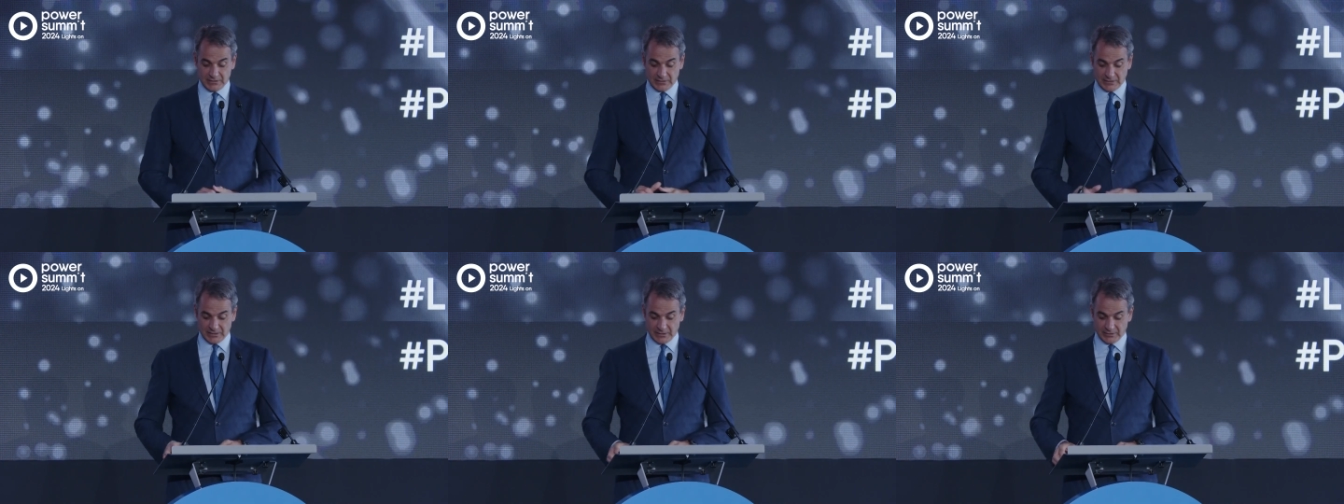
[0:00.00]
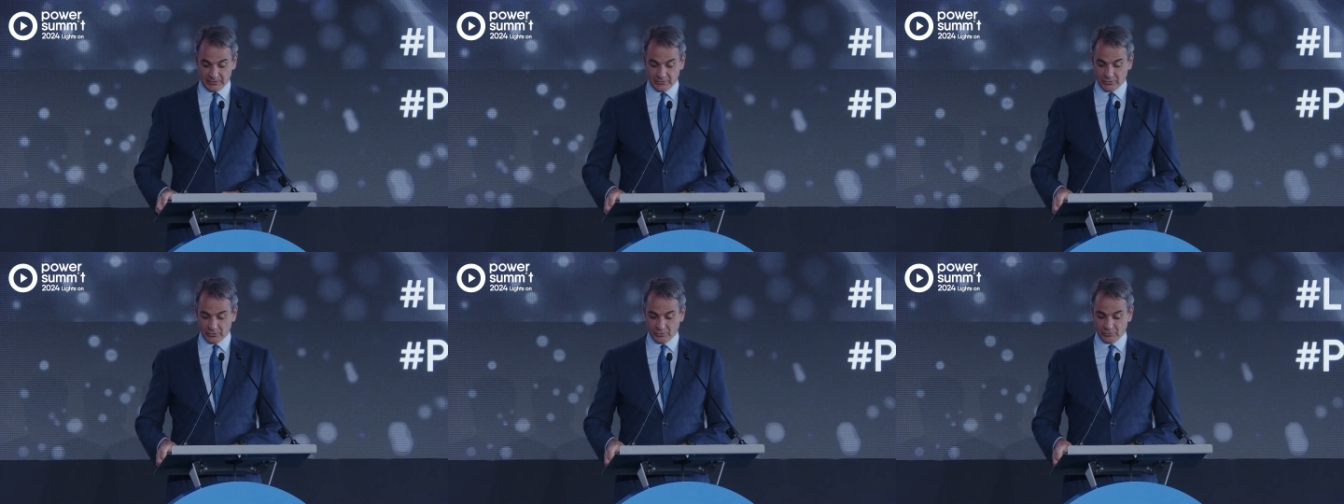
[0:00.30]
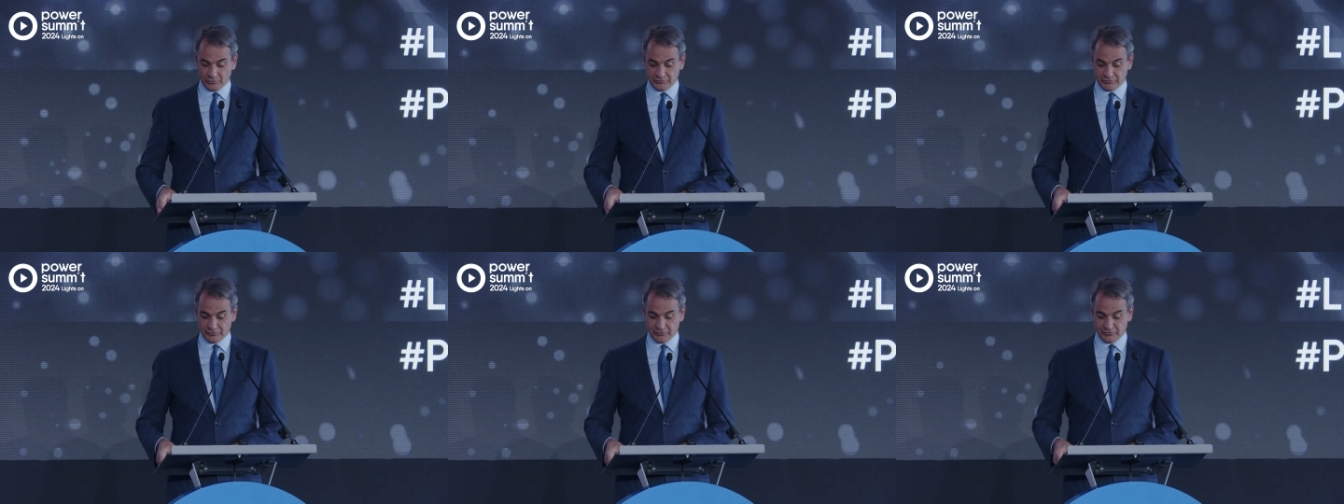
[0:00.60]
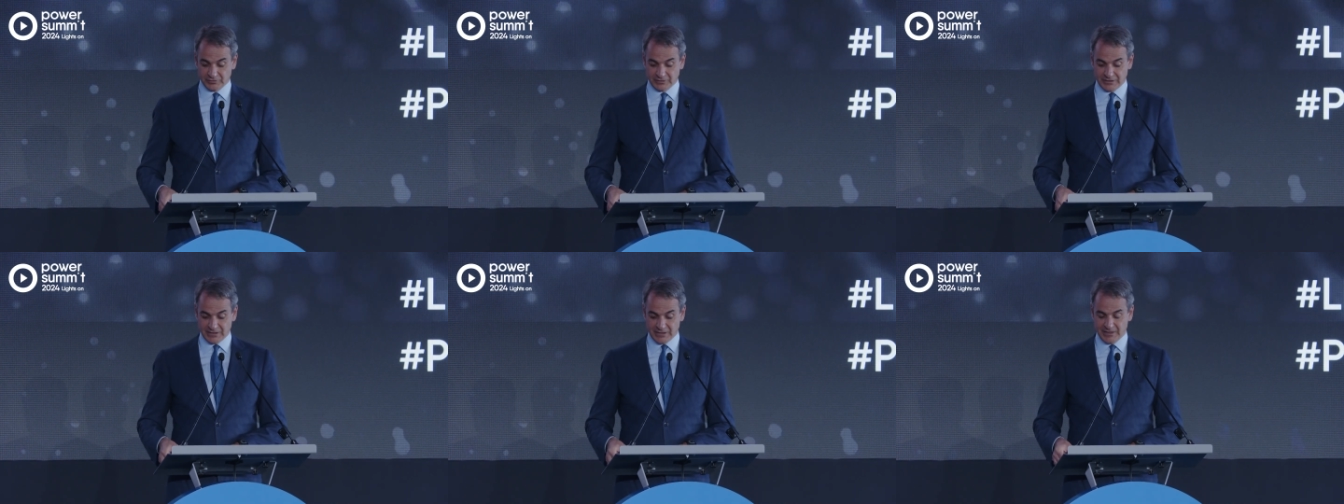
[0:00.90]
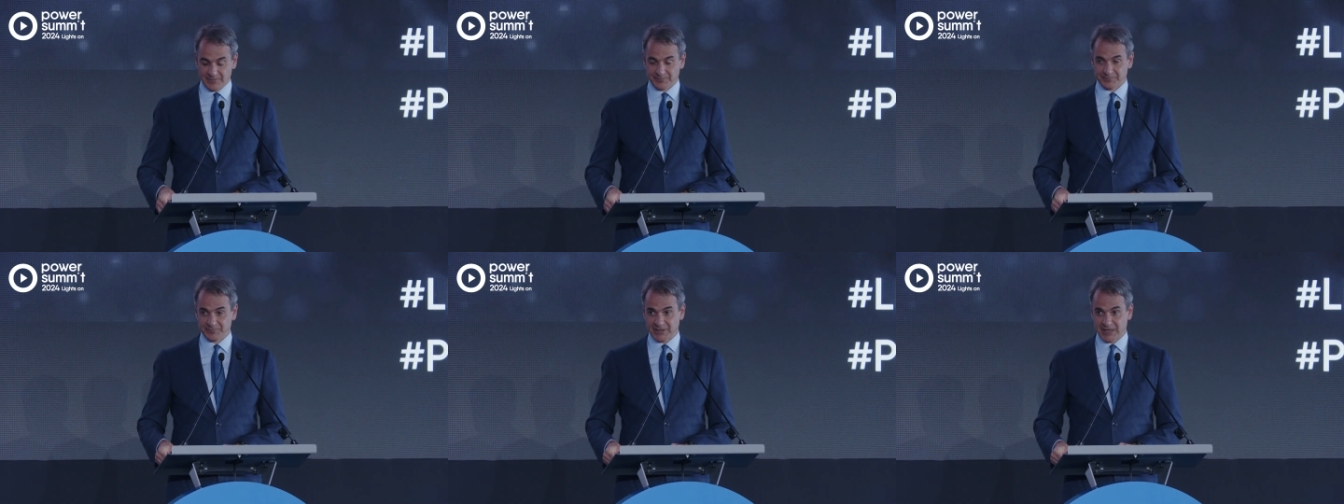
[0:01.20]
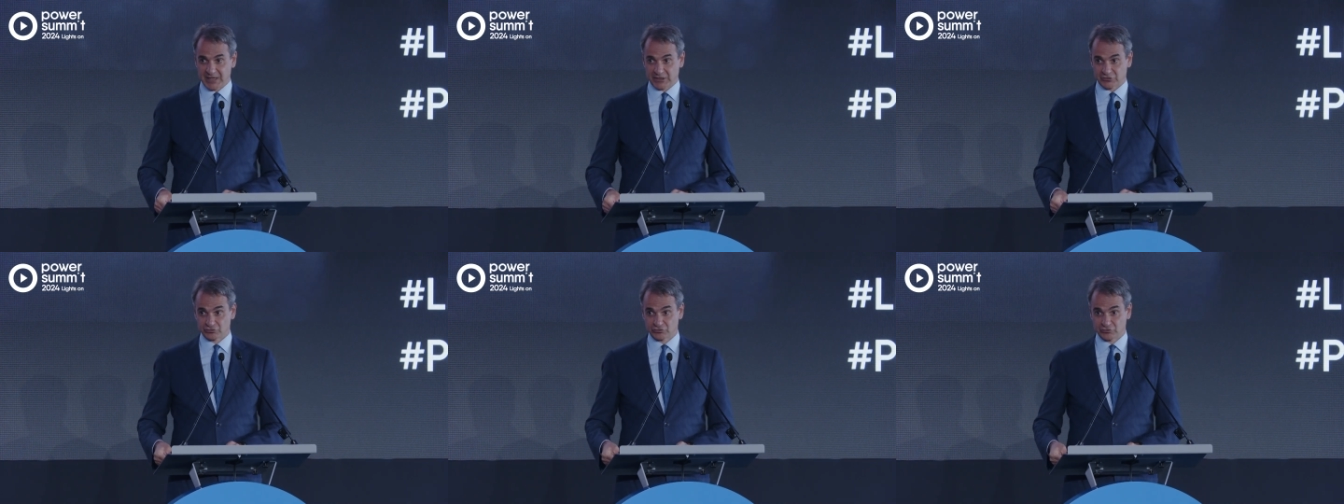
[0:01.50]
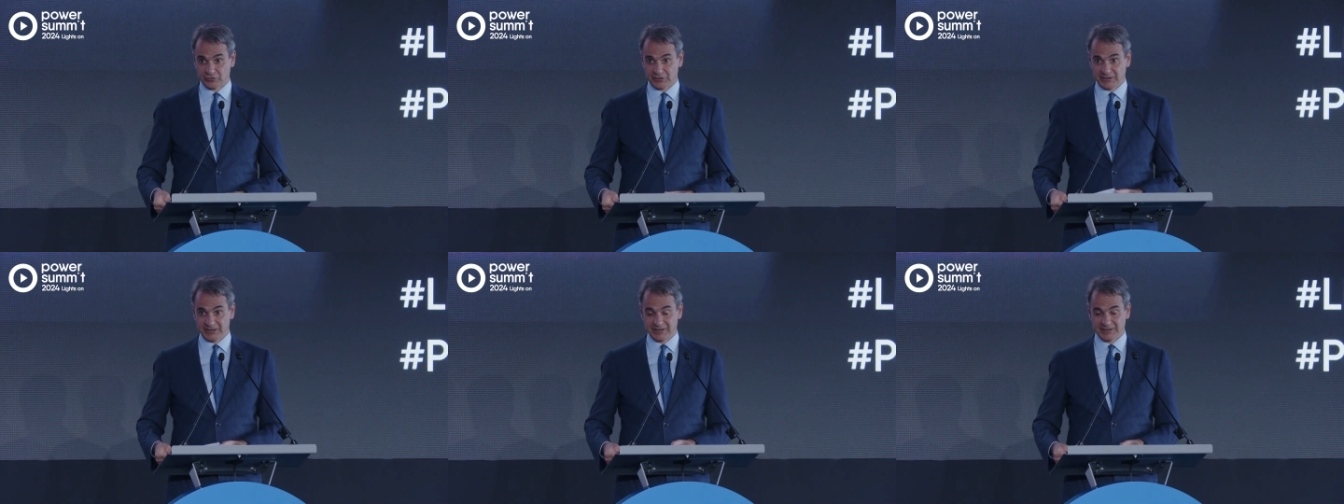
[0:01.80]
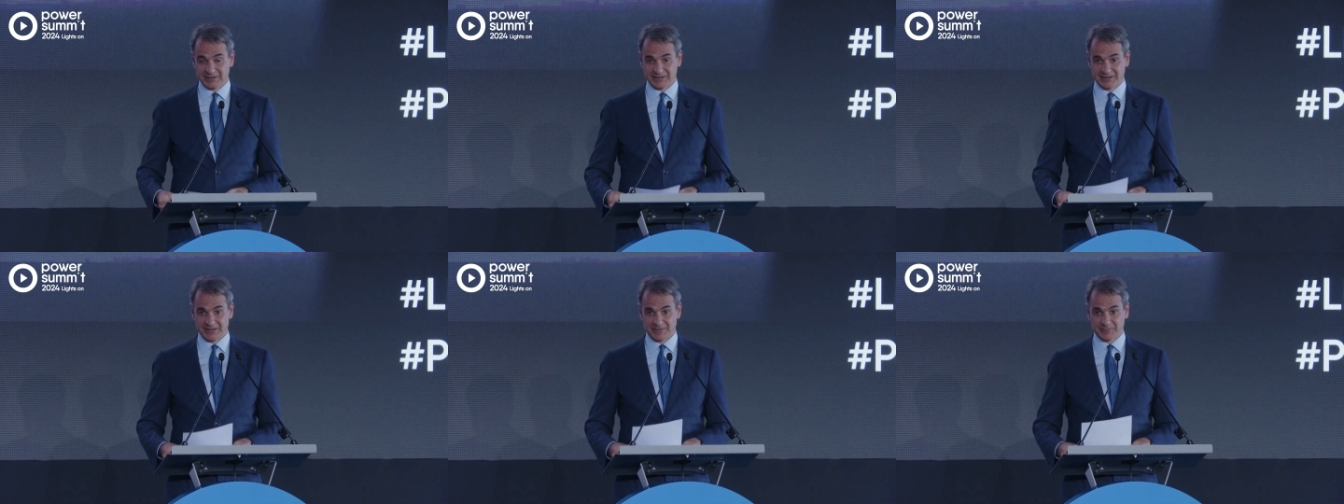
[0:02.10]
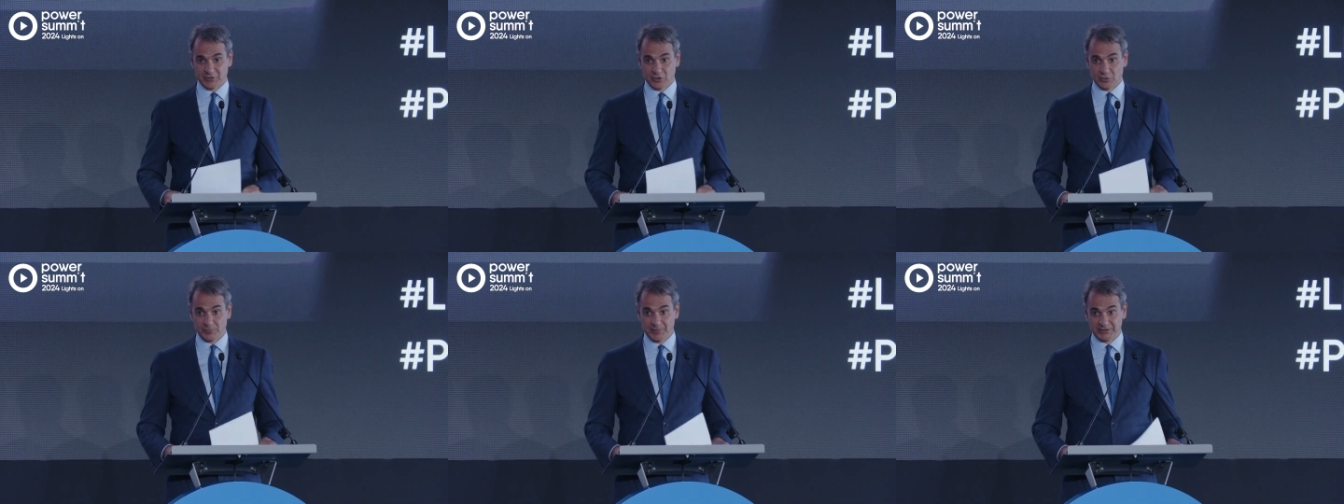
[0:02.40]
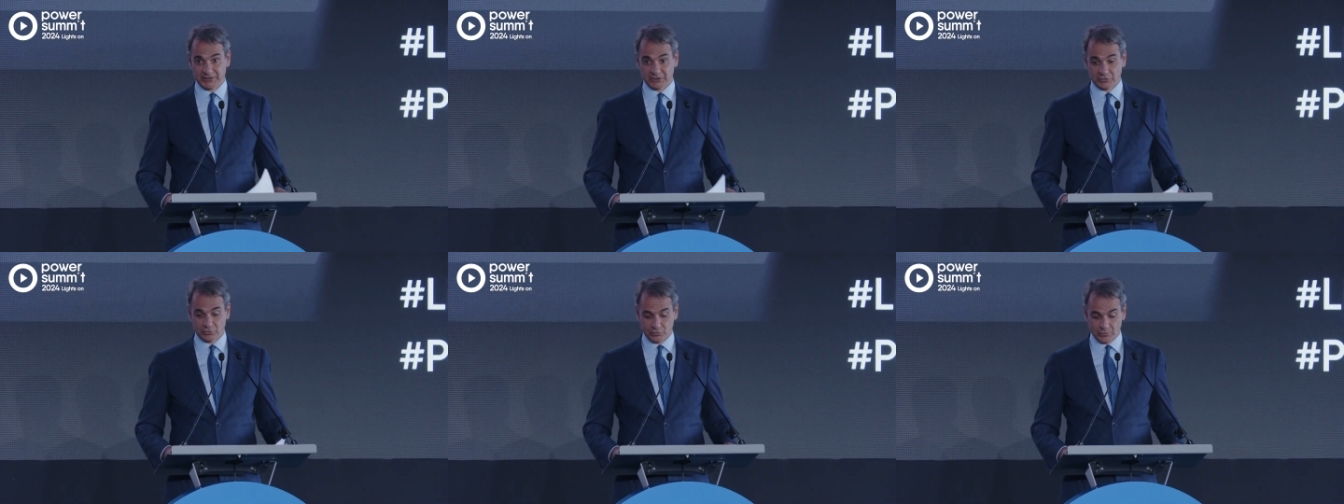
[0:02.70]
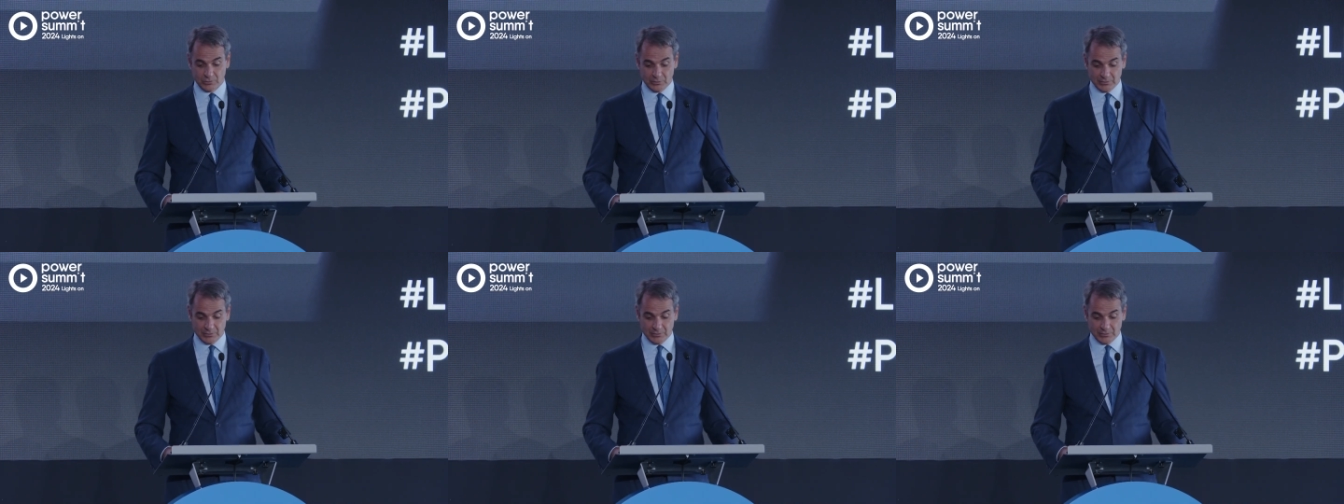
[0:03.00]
and those actually committed to